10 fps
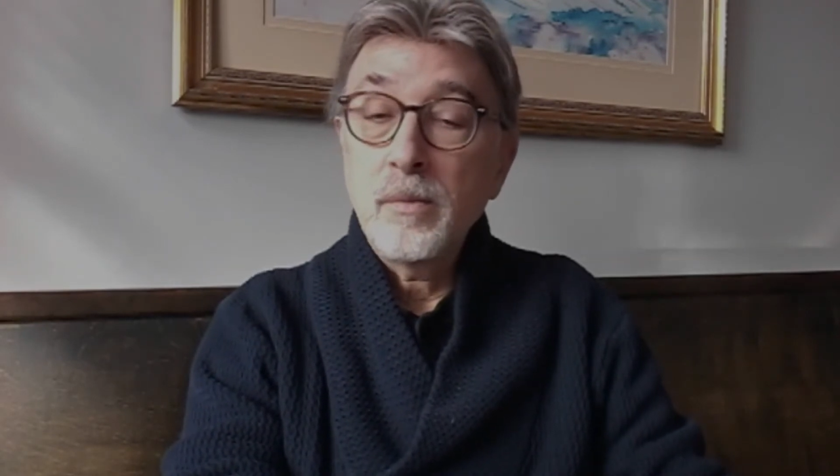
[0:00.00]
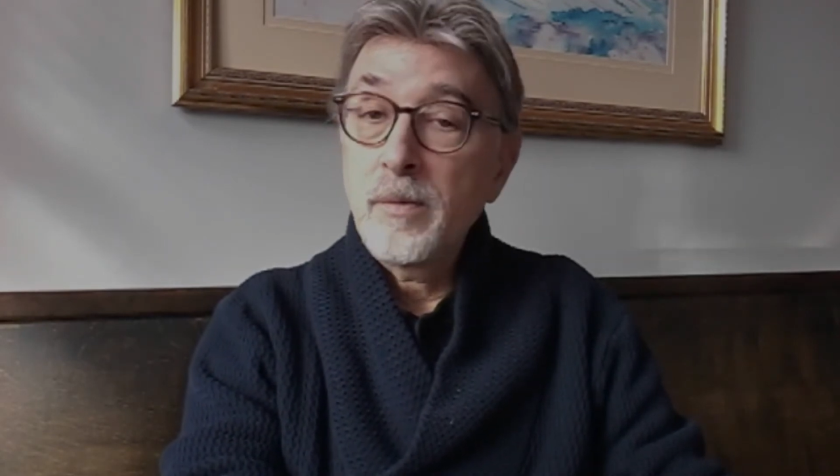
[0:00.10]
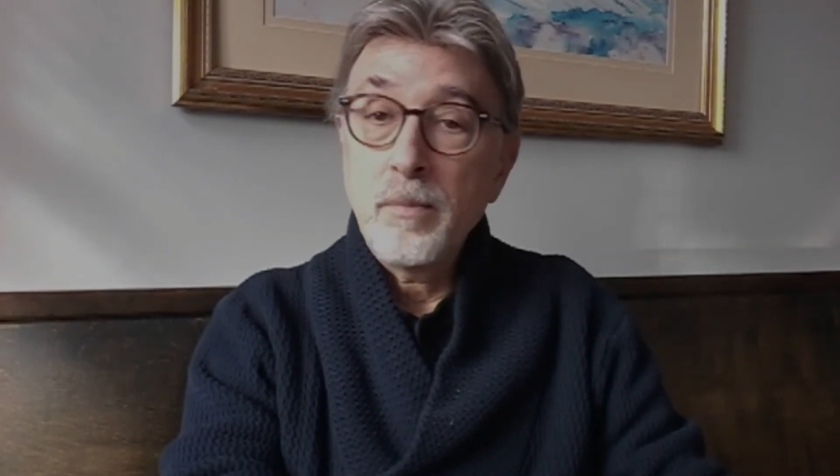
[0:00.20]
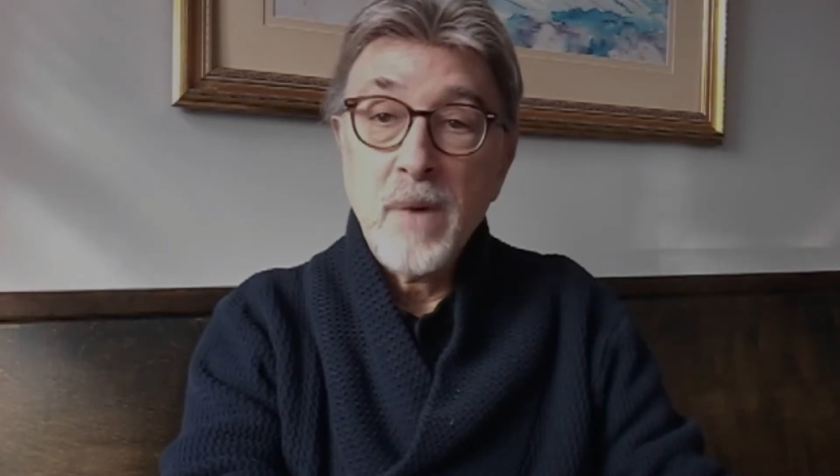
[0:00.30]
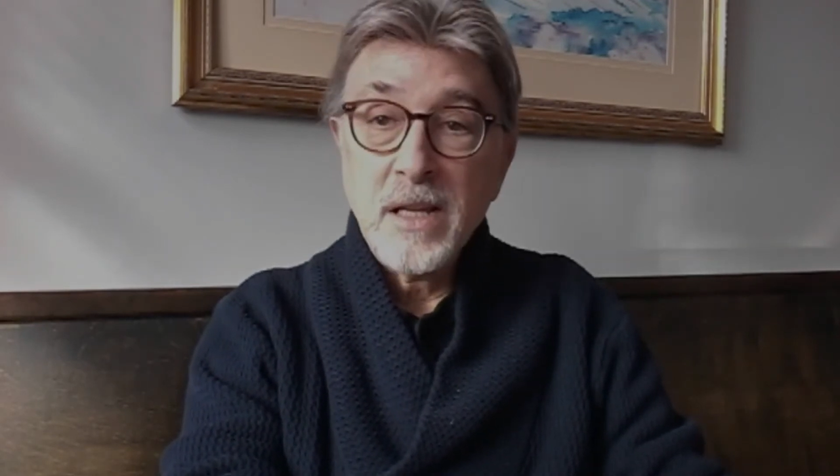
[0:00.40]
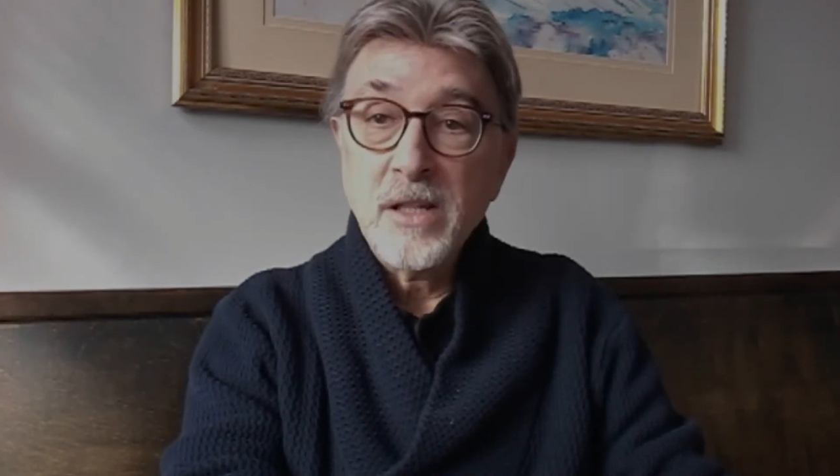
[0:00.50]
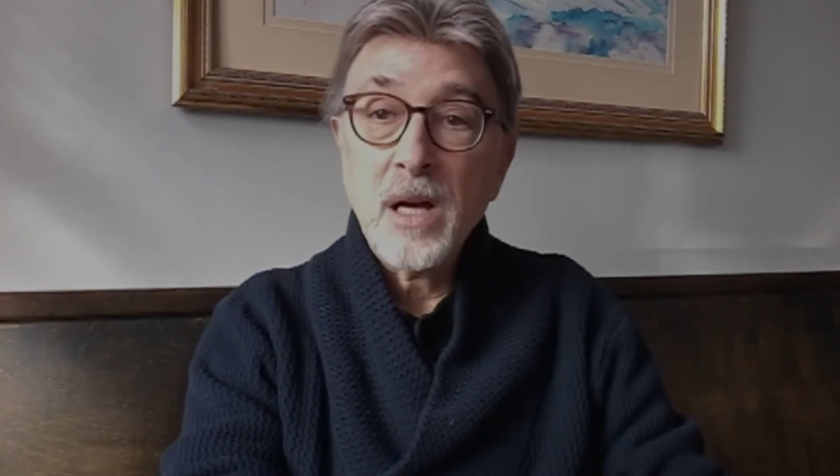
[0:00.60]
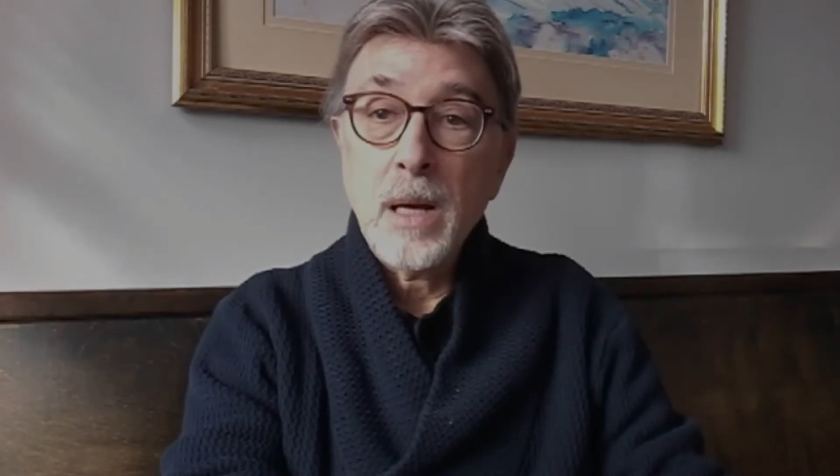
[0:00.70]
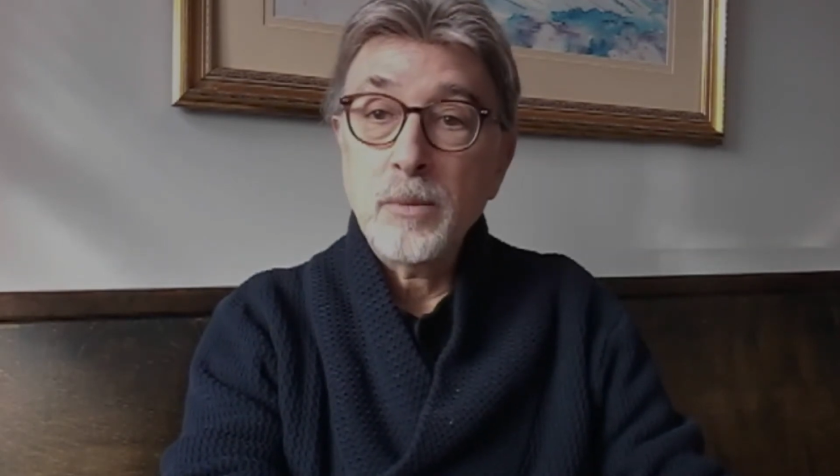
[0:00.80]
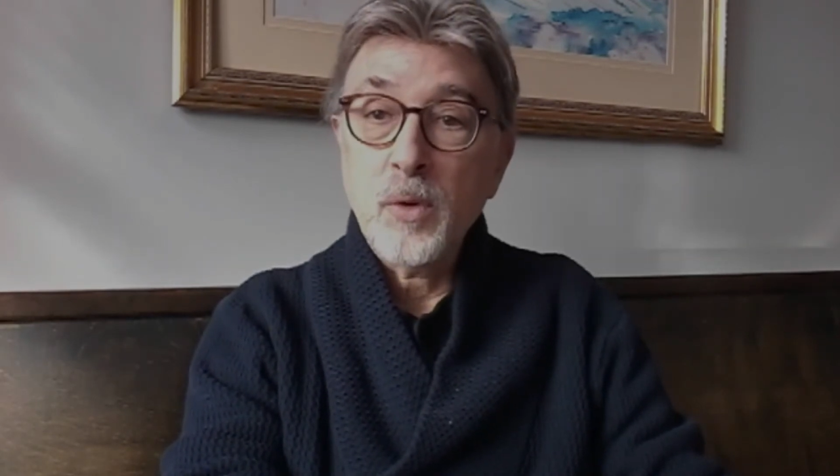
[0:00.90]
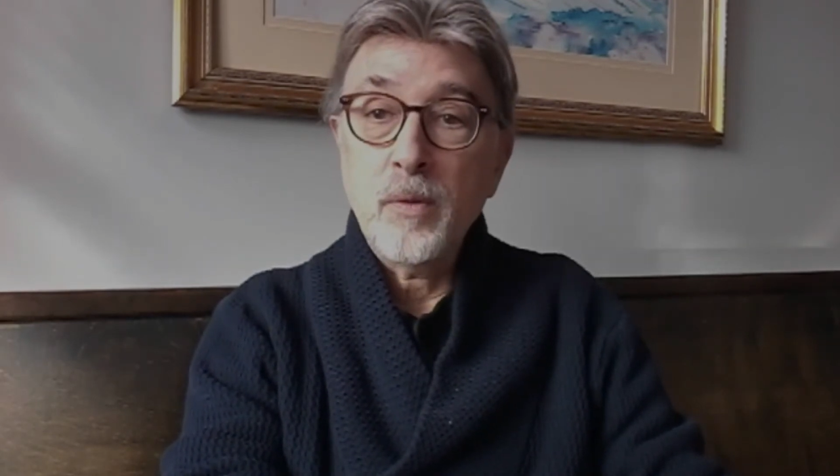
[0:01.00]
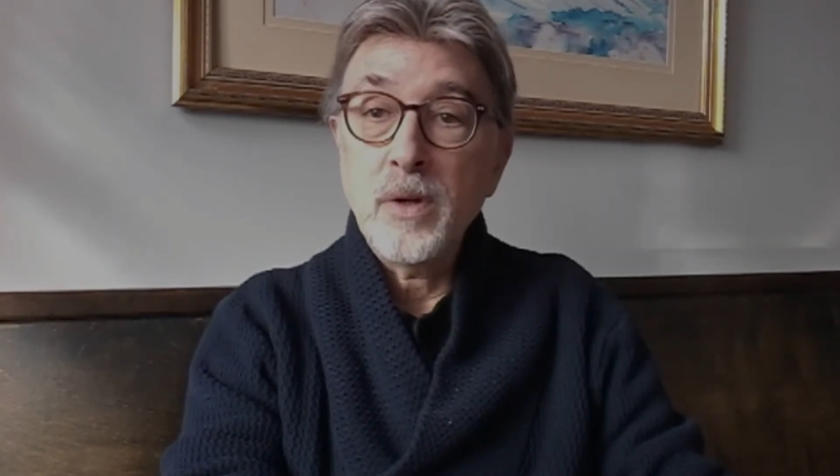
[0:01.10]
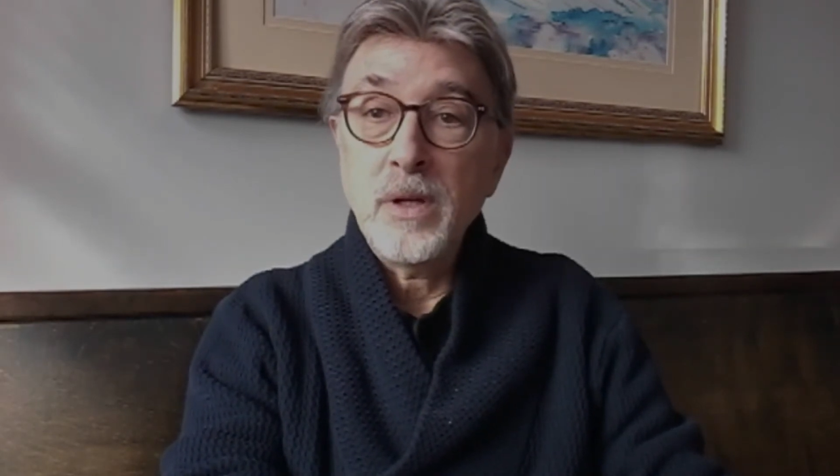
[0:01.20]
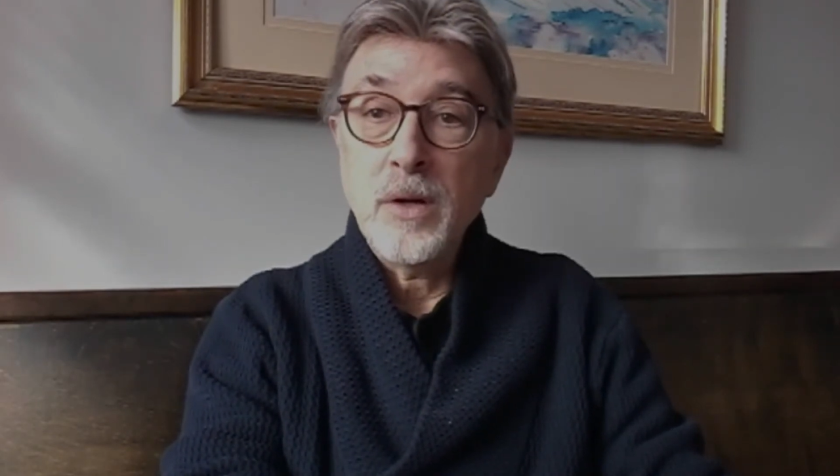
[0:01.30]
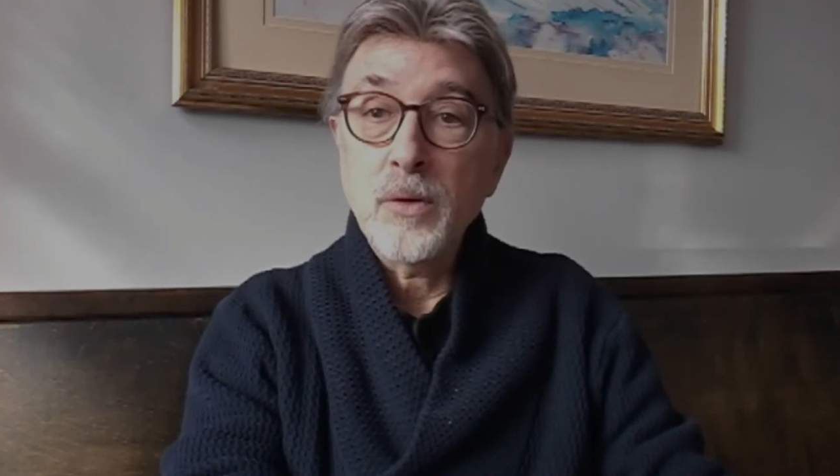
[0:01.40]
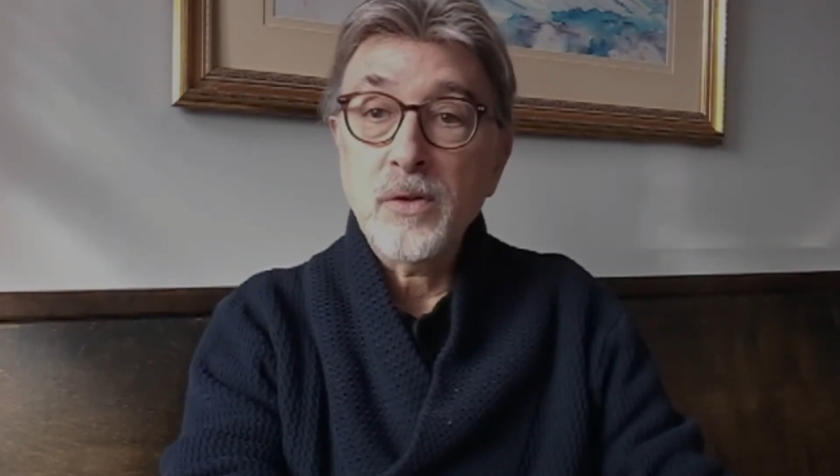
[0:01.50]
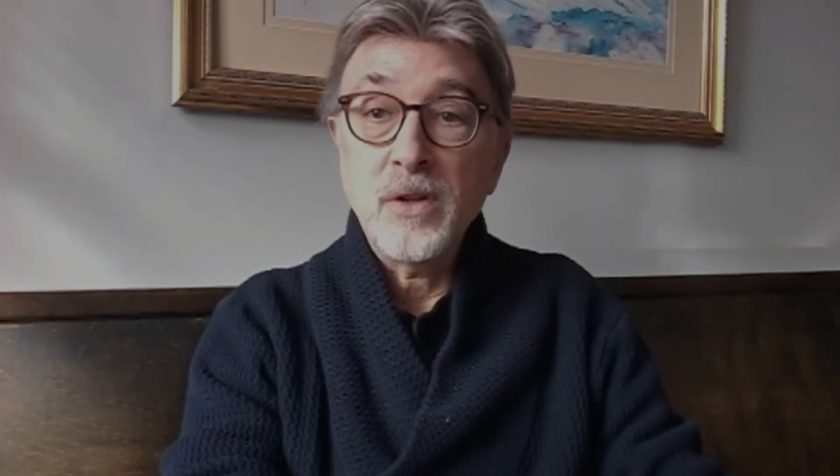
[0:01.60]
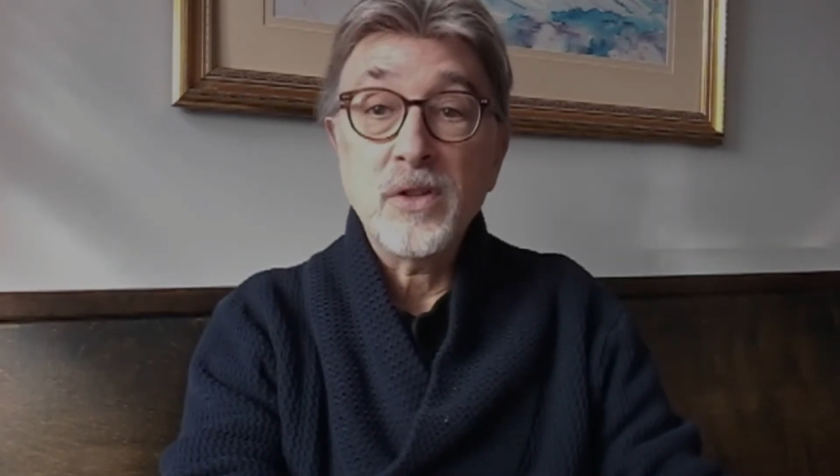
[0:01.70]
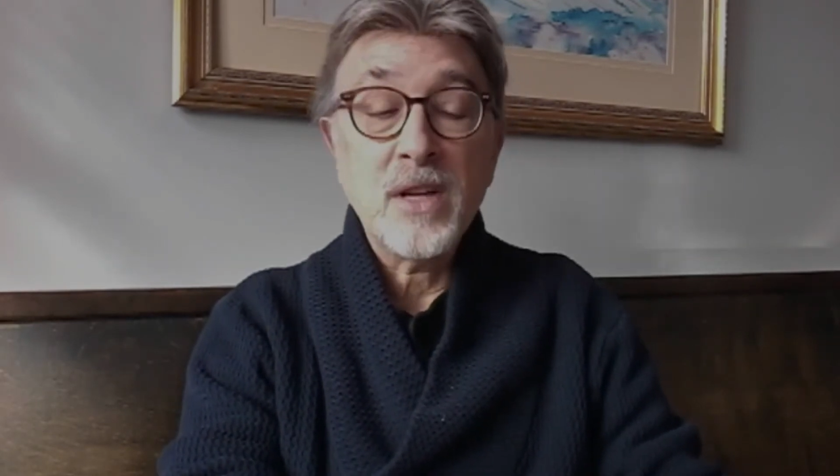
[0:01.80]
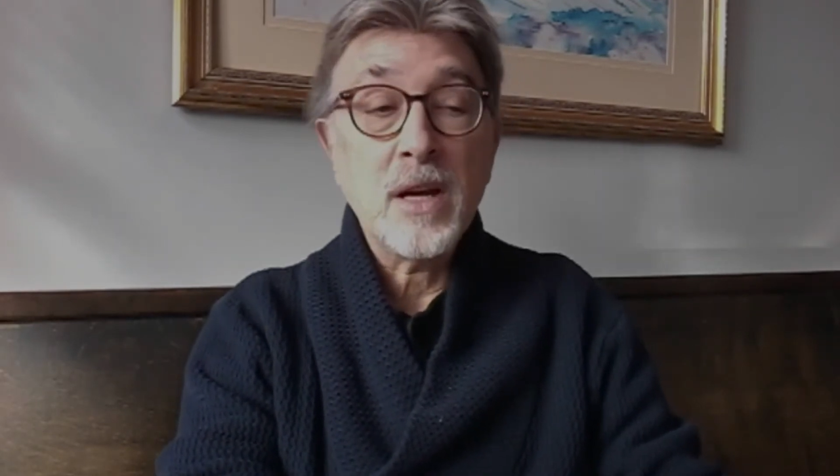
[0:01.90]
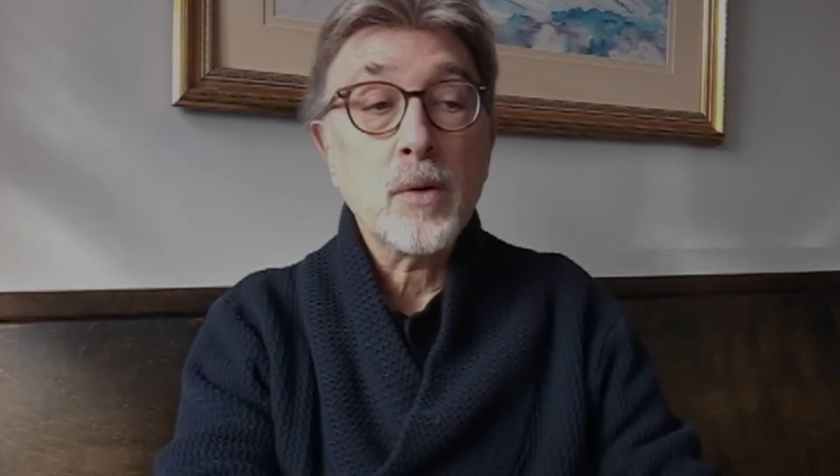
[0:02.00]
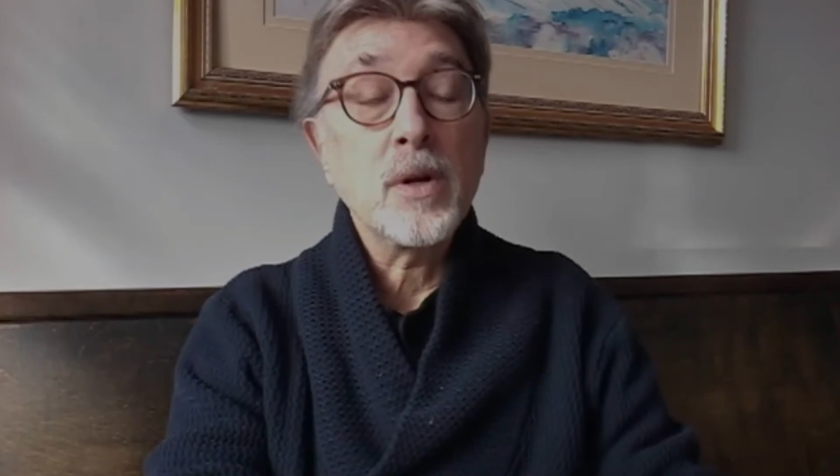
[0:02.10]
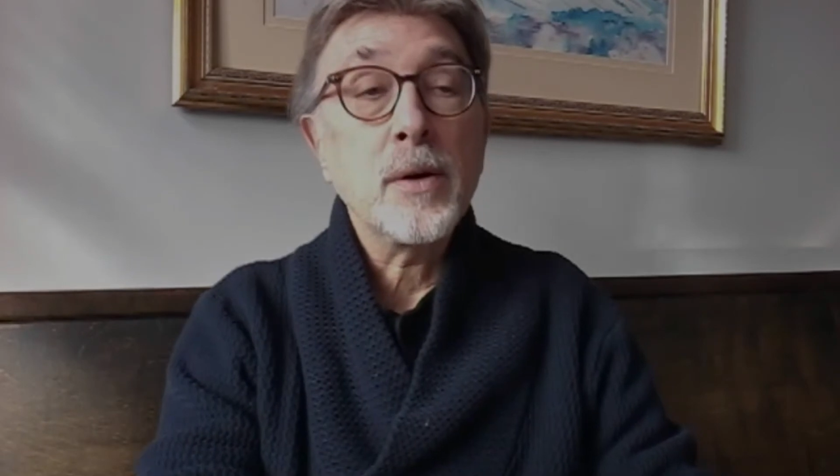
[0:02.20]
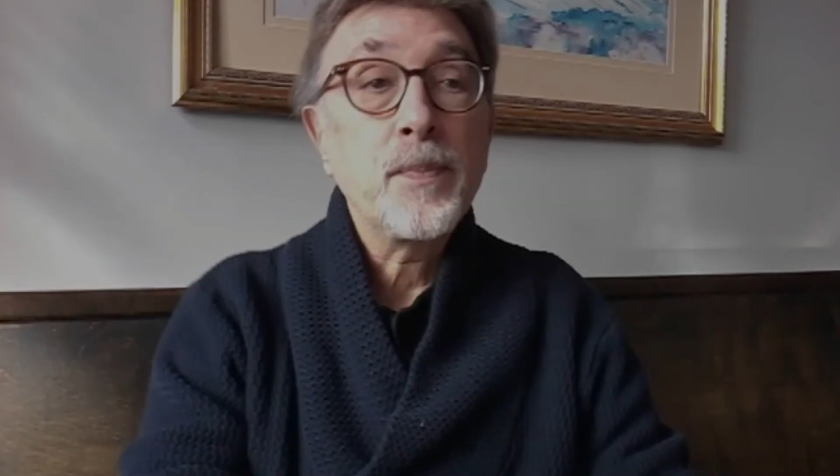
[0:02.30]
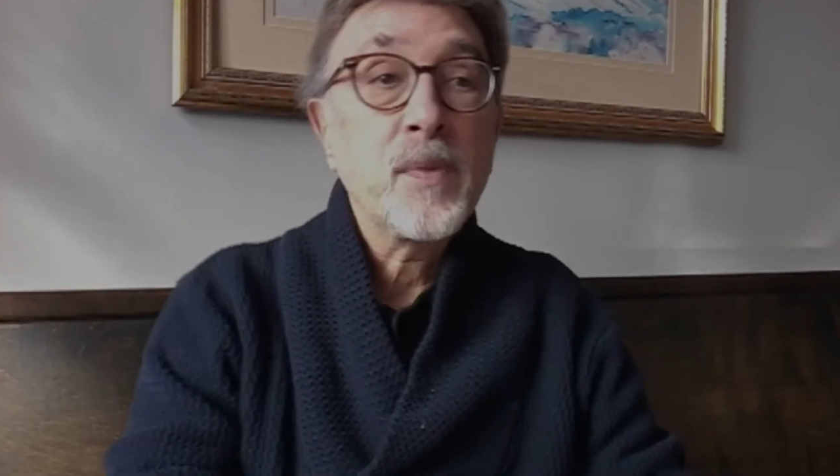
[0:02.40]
many times over the years in this area.